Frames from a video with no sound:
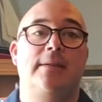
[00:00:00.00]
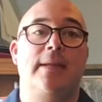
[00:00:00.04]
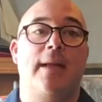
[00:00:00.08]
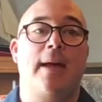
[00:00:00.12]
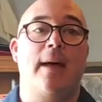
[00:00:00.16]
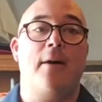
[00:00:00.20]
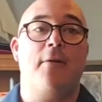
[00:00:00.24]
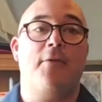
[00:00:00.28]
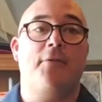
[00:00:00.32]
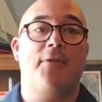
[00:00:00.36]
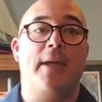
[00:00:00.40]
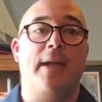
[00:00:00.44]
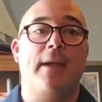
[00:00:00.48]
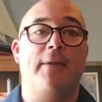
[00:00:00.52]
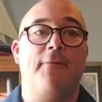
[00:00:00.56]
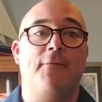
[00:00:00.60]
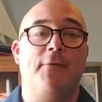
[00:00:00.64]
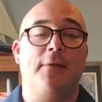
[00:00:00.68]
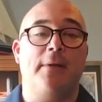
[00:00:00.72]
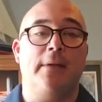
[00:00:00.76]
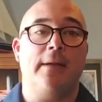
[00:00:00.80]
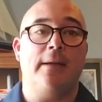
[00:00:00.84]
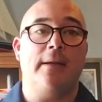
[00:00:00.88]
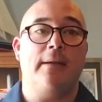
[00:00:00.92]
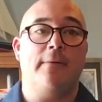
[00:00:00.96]
Now,
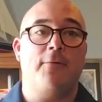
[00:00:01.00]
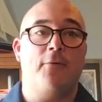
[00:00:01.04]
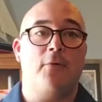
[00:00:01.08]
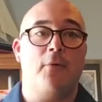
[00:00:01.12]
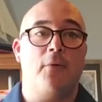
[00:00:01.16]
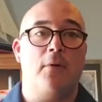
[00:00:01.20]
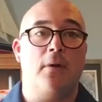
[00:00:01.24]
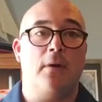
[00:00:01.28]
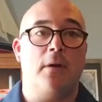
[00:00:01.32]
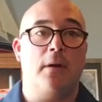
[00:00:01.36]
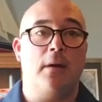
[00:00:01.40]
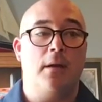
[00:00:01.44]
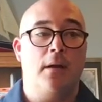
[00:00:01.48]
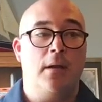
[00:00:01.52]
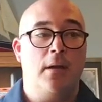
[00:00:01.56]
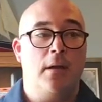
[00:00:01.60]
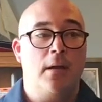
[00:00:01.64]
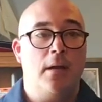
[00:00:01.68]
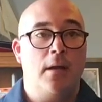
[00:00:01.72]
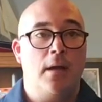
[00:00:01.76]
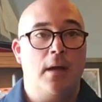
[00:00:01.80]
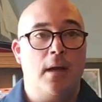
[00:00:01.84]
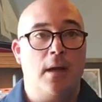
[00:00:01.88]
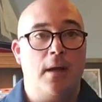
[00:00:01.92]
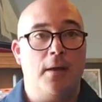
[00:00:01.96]
thankfully for
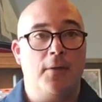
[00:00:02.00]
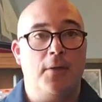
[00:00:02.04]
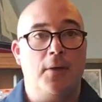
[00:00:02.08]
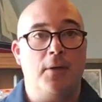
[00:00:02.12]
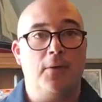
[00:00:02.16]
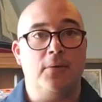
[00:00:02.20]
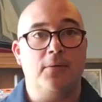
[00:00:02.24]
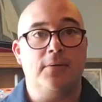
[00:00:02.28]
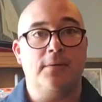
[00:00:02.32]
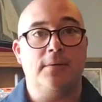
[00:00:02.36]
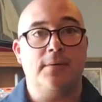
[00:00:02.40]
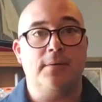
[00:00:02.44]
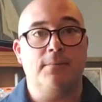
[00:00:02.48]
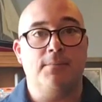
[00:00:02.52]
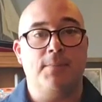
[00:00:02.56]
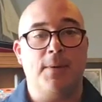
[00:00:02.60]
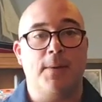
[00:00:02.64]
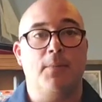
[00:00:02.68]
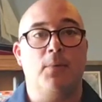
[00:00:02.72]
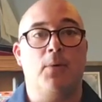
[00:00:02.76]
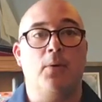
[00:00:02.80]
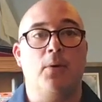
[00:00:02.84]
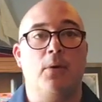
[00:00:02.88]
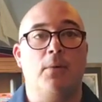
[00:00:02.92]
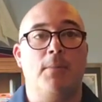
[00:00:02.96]
those
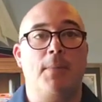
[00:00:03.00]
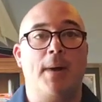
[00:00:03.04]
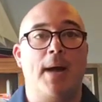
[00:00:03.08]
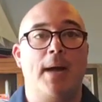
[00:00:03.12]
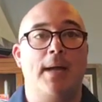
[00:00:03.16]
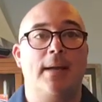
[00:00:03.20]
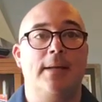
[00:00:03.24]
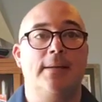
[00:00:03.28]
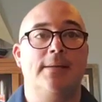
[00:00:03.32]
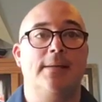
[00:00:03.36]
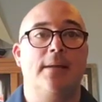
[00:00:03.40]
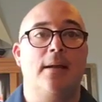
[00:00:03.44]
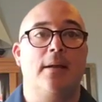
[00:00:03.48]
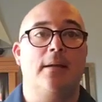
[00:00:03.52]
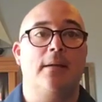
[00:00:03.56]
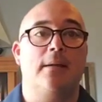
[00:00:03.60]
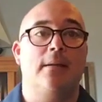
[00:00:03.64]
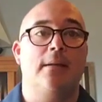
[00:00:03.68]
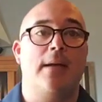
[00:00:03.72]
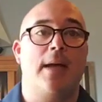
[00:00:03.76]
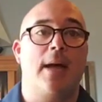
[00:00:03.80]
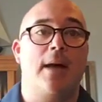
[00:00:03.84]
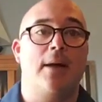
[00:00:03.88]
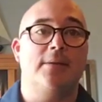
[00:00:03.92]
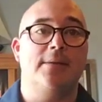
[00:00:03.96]
people who are buying and
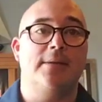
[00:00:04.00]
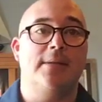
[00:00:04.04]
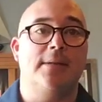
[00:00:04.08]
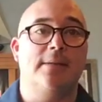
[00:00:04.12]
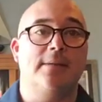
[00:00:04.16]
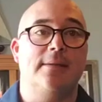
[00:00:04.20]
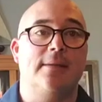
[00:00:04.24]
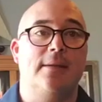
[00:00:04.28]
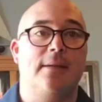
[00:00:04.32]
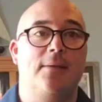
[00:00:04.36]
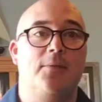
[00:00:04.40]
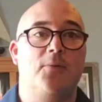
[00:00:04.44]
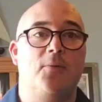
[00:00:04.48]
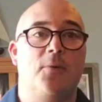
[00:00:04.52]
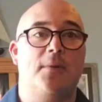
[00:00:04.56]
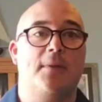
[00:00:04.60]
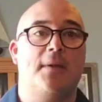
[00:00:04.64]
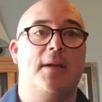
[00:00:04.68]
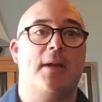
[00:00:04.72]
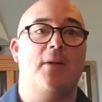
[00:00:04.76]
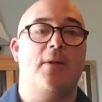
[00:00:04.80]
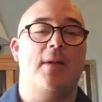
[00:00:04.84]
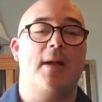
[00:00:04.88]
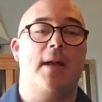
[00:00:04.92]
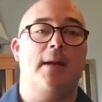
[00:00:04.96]
selling houses in North
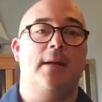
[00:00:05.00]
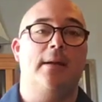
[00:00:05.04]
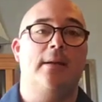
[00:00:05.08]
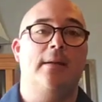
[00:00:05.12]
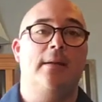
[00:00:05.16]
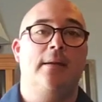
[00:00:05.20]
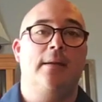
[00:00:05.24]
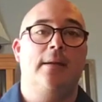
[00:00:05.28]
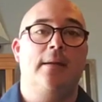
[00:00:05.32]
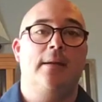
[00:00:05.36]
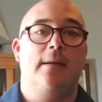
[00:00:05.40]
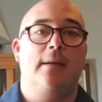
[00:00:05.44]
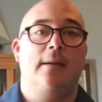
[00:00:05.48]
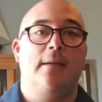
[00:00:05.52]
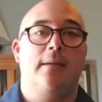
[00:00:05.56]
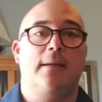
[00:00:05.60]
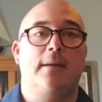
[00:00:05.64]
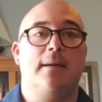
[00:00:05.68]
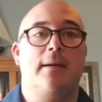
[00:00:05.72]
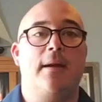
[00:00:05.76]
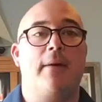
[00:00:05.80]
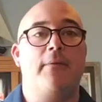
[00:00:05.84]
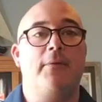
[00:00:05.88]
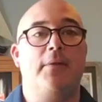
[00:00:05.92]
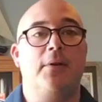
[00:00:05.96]
Carolina, the
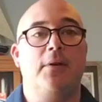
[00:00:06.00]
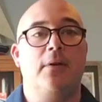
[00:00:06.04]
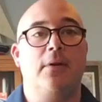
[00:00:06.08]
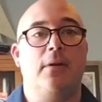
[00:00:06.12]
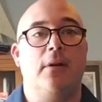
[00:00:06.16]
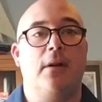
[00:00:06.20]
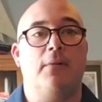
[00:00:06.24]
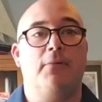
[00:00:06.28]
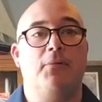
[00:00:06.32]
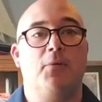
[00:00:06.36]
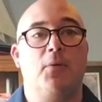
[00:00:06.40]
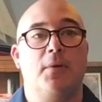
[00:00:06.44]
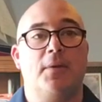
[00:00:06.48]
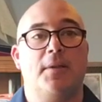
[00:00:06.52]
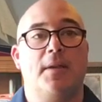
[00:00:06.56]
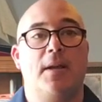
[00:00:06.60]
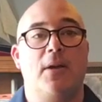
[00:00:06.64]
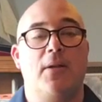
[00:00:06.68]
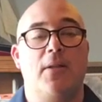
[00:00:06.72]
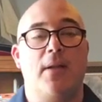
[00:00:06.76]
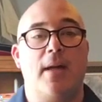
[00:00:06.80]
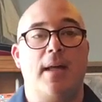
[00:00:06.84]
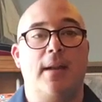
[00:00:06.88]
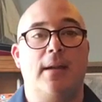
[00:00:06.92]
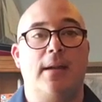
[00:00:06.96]
governor of North
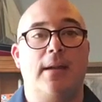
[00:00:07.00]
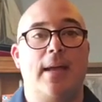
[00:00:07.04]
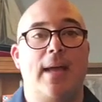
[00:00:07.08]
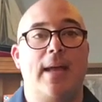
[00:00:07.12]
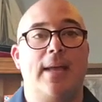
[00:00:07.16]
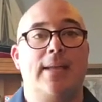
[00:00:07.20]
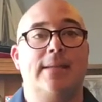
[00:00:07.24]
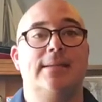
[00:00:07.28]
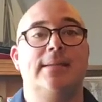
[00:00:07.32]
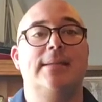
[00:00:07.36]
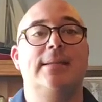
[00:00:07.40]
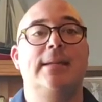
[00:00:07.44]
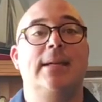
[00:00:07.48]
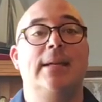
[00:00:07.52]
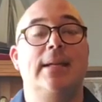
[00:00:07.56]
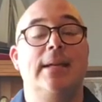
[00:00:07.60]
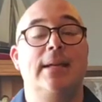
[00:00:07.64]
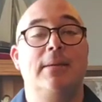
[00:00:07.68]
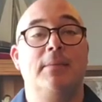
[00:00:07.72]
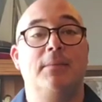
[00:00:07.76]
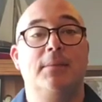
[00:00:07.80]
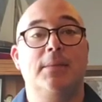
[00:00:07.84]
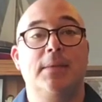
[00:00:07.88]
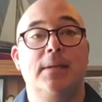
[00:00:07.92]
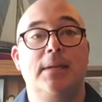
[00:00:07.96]
Carolina has
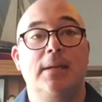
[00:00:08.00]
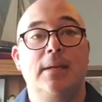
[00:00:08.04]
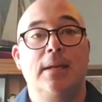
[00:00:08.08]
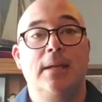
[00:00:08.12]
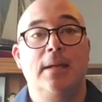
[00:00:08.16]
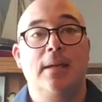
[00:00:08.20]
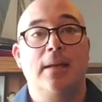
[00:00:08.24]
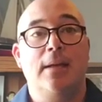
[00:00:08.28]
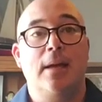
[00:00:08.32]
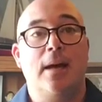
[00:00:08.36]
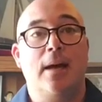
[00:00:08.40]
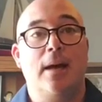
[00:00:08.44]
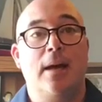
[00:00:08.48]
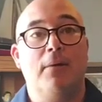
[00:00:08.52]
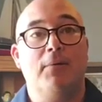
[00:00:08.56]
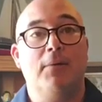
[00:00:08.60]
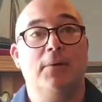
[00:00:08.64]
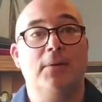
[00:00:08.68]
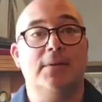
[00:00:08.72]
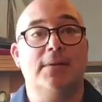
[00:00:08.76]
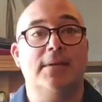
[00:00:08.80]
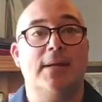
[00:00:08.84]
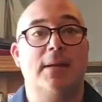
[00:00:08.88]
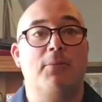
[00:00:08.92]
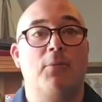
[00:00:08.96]
deemed
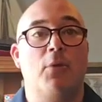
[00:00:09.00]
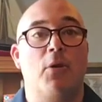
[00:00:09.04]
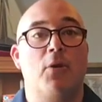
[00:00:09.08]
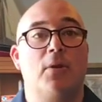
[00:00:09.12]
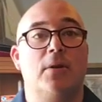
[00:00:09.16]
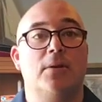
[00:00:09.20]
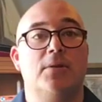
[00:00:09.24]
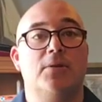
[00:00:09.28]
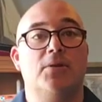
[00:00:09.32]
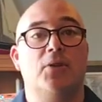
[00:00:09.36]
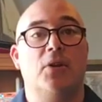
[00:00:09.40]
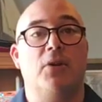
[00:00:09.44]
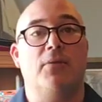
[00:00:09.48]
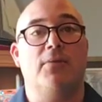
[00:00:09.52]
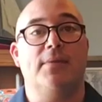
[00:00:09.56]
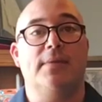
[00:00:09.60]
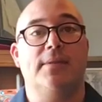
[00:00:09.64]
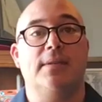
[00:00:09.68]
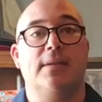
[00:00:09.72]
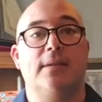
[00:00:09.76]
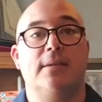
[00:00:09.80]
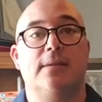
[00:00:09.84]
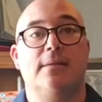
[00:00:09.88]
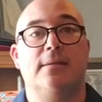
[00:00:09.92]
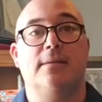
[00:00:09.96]
real estate brokerage
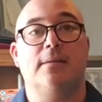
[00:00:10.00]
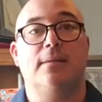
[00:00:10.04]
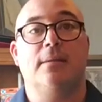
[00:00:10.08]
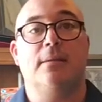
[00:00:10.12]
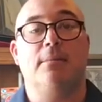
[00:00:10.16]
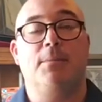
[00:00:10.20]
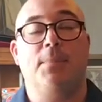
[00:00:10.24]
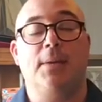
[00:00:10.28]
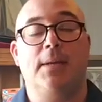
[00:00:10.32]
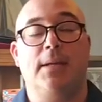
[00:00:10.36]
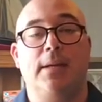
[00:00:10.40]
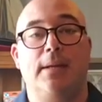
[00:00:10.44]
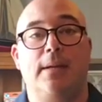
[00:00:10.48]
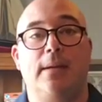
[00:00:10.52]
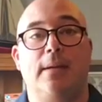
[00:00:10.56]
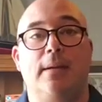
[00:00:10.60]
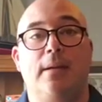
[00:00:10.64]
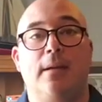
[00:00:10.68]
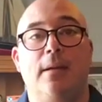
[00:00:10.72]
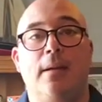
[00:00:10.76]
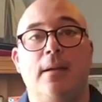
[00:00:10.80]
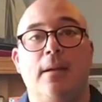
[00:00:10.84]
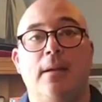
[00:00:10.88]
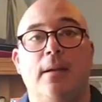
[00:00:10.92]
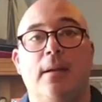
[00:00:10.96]
services to
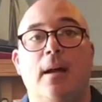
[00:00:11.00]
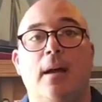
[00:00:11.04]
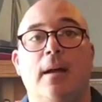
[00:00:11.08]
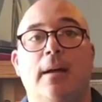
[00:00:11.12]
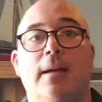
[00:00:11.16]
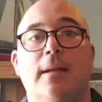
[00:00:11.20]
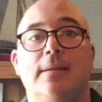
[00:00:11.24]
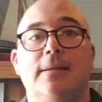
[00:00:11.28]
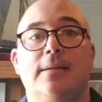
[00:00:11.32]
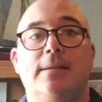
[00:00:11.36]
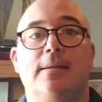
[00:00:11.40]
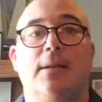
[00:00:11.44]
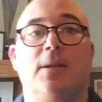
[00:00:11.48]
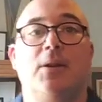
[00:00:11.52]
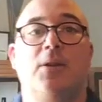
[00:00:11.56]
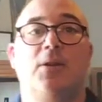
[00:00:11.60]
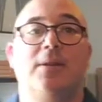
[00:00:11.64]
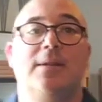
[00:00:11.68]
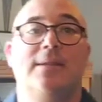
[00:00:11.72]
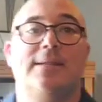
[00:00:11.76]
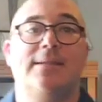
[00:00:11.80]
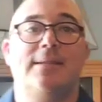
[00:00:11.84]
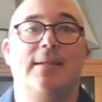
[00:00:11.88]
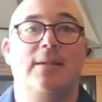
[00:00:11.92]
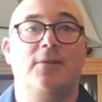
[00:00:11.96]
be
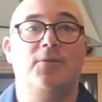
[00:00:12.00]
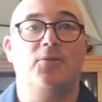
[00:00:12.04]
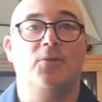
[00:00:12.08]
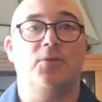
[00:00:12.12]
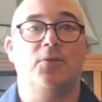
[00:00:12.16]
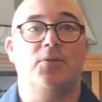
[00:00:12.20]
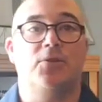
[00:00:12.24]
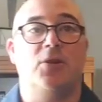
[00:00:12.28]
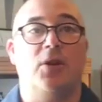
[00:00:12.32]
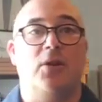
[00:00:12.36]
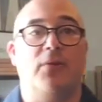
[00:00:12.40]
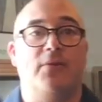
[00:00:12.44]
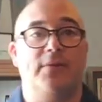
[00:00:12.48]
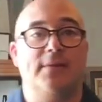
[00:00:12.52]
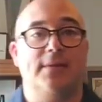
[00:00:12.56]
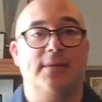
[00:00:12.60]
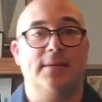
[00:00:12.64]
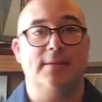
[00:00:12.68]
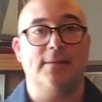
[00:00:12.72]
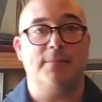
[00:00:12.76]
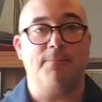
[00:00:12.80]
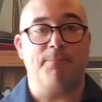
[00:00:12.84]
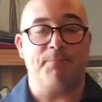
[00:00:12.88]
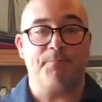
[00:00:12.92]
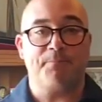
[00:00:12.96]
considered essential
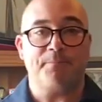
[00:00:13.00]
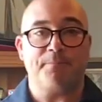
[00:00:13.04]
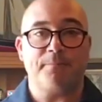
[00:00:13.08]
services.